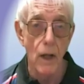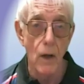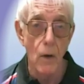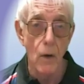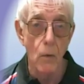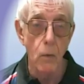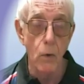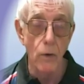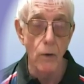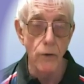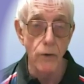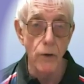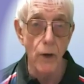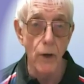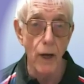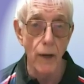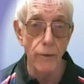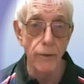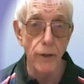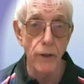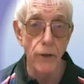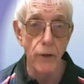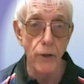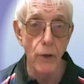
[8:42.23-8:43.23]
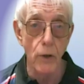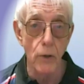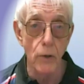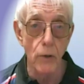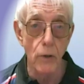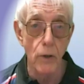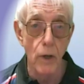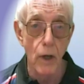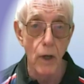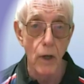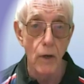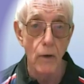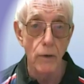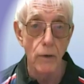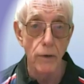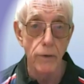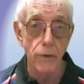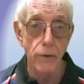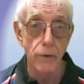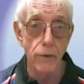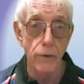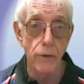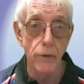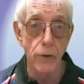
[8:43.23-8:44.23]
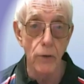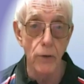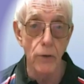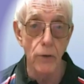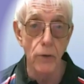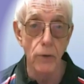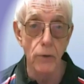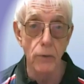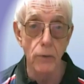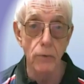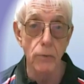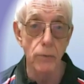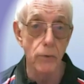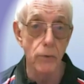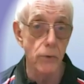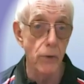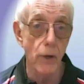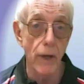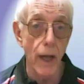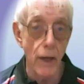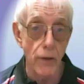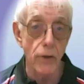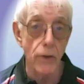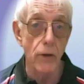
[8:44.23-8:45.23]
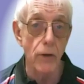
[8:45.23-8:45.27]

what you have to do to get your